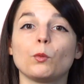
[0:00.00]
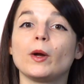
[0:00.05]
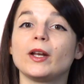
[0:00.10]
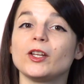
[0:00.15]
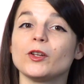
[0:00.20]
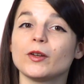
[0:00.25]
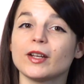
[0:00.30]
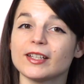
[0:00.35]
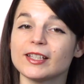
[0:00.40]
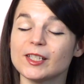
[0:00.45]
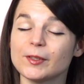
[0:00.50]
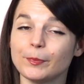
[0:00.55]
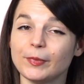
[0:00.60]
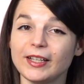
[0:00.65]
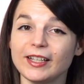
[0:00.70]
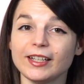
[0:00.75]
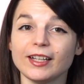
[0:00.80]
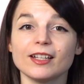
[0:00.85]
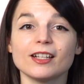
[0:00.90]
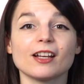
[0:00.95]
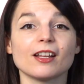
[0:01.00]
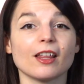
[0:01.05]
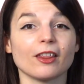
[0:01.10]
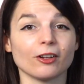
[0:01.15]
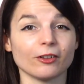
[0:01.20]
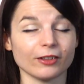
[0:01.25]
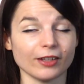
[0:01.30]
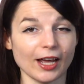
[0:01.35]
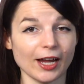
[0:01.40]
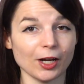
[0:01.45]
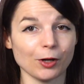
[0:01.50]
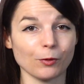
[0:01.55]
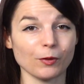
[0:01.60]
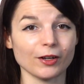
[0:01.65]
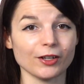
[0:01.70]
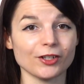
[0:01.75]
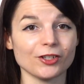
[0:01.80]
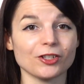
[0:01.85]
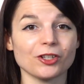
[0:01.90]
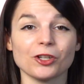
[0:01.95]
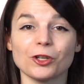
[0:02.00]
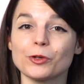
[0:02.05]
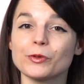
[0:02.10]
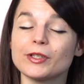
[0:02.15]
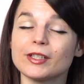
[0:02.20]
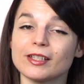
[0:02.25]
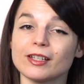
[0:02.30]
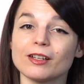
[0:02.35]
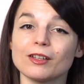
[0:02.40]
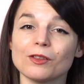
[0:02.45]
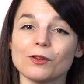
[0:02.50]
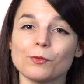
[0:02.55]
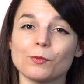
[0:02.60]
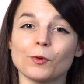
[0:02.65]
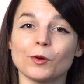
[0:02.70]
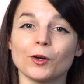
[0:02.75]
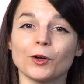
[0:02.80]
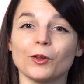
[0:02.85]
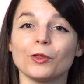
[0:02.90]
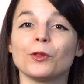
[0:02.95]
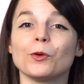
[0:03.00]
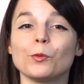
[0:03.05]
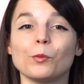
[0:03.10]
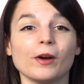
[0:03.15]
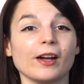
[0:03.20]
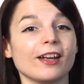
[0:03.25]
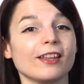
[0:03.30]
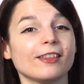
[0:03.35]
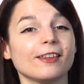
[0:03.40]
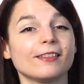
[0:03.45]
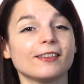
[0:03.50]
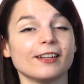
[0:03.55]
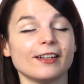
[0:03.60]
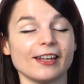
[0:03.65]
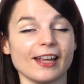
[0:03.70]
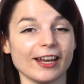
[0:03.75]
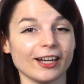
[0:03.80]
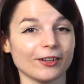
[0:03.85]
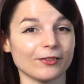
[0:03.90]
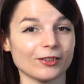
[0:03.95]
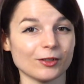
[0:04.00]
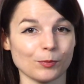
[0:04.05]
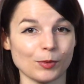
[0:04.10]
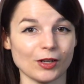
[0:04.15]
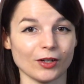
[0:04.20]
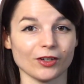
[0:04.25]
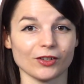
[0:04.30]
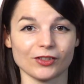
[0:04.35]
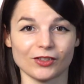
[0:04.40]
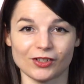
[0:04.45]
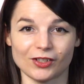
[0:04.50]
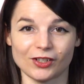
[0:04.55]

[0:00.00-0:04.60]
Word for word: When you can speak in another language, you see the world the way that the native speakers